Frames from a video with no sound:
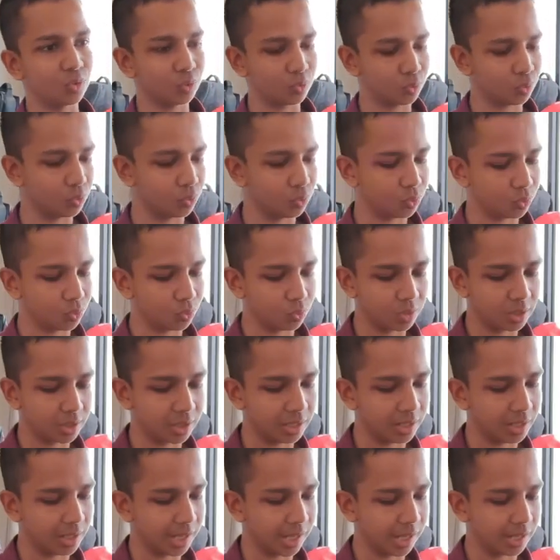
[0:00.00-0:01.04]
go to
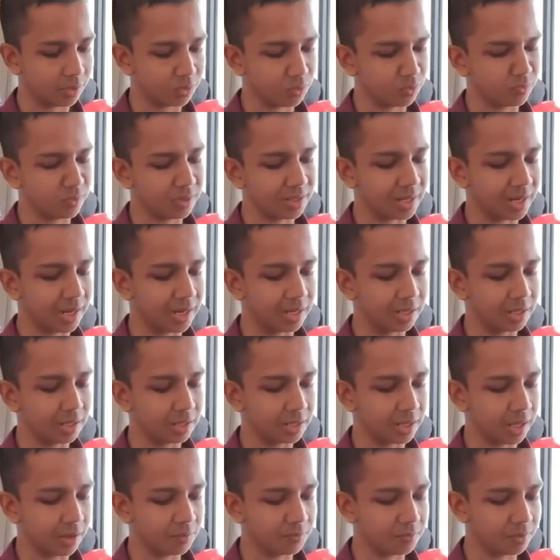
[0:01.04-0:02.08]
Google and you will write
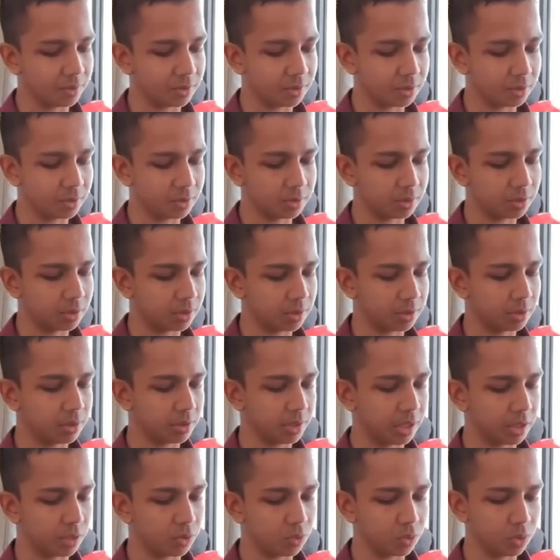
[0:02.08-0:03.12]
clever
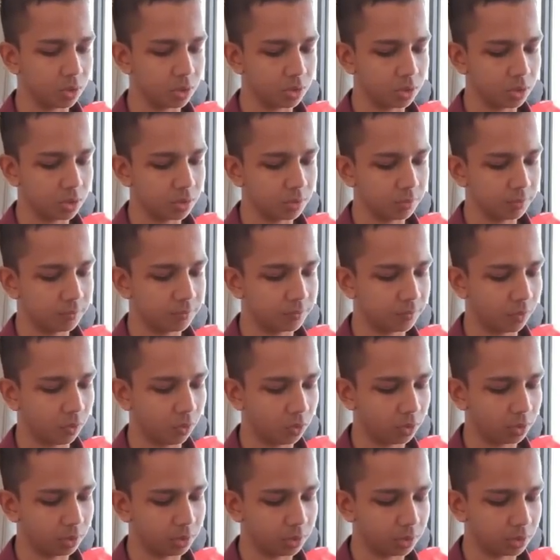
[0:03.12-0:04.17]
regular
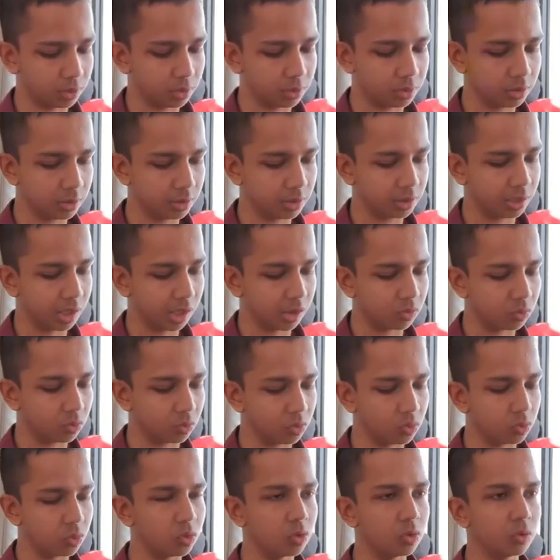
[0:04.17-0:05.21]
font
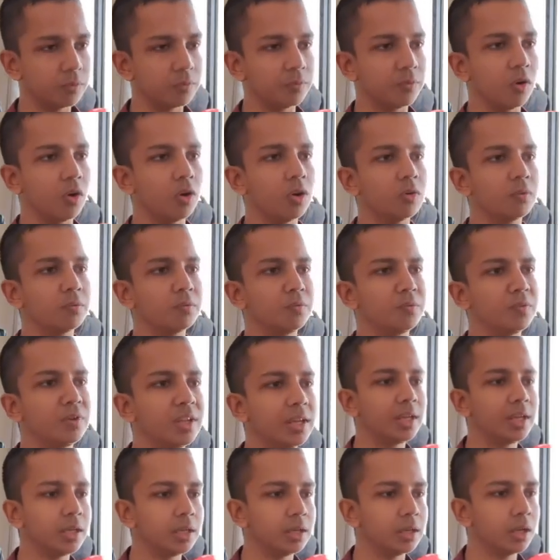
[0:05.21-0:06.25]
download for
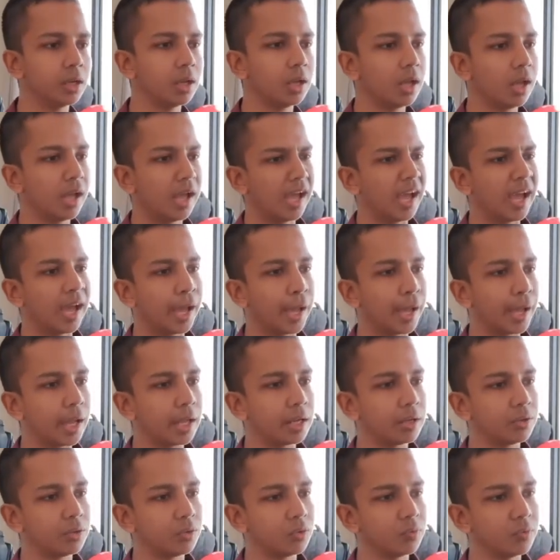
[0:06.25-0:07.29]
free.
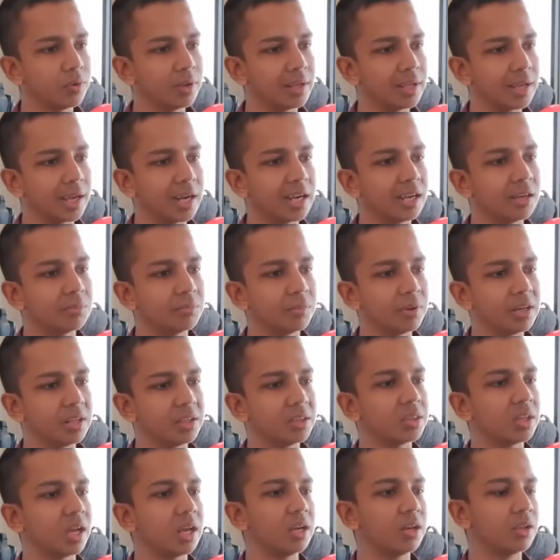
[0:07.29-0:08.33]
And you will get
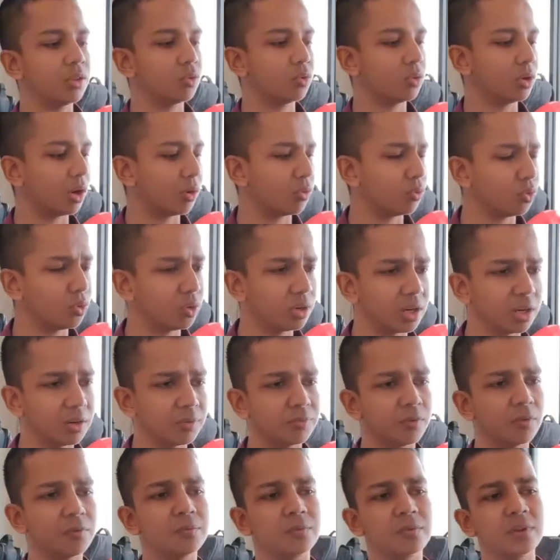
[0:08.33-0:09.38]
many sites to download
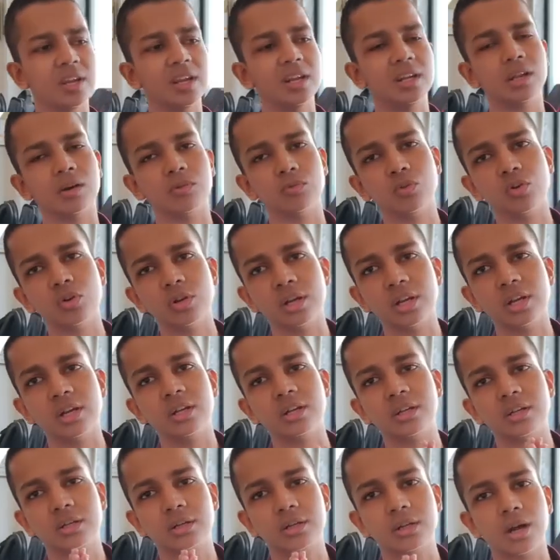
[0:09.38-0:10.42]
it for free. Download
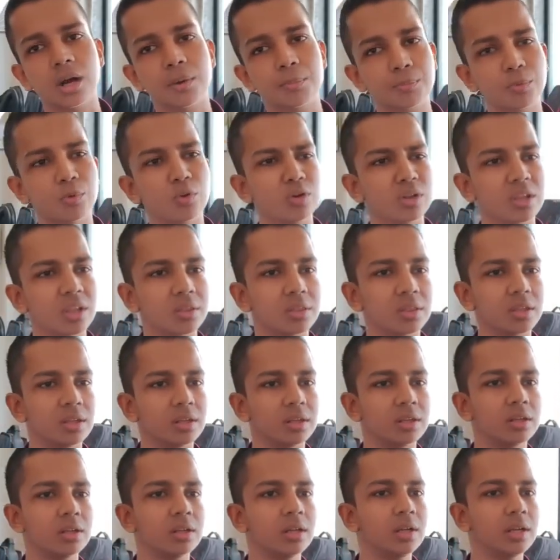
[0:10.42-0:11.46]
it, upload
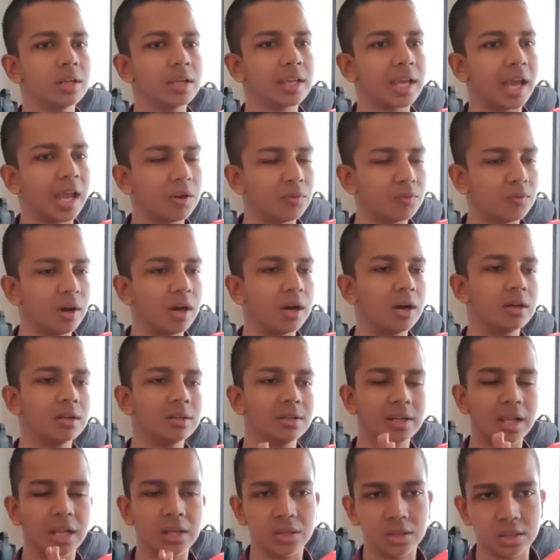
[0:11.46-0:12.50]
this in
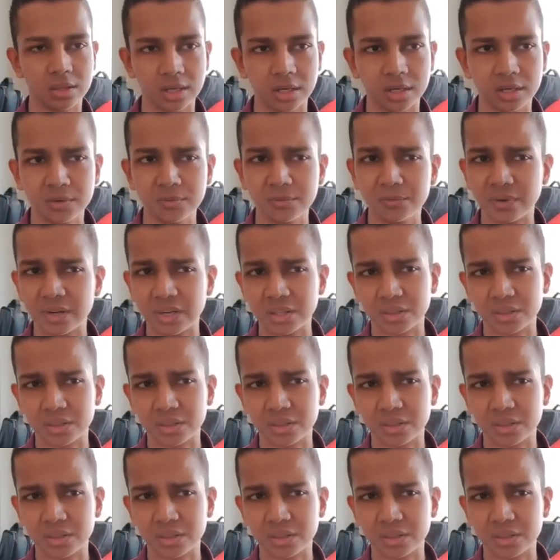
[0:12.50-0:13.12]
Canva. That's it.